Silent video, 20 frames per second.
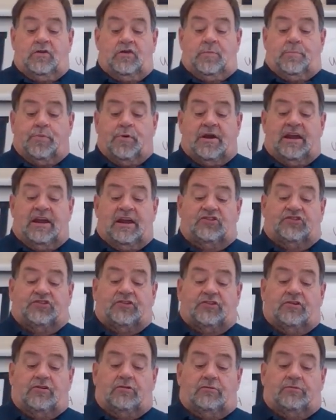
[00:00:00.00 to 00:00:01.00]
The brain
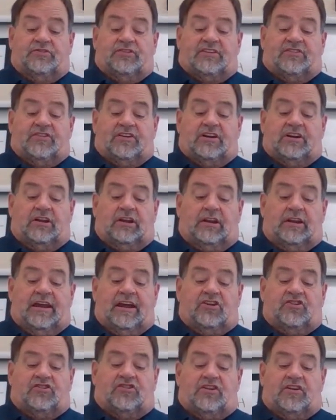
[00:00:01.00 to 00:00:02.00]
serves as a
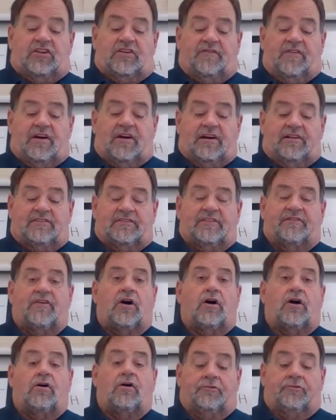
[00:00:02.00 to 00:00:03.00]
collection device of
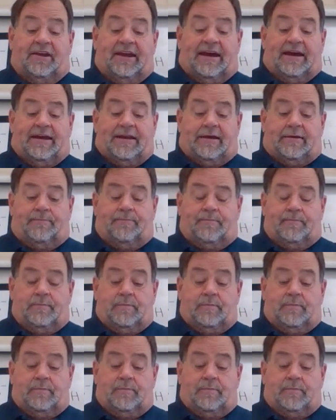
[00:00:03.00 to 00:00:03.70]
all data.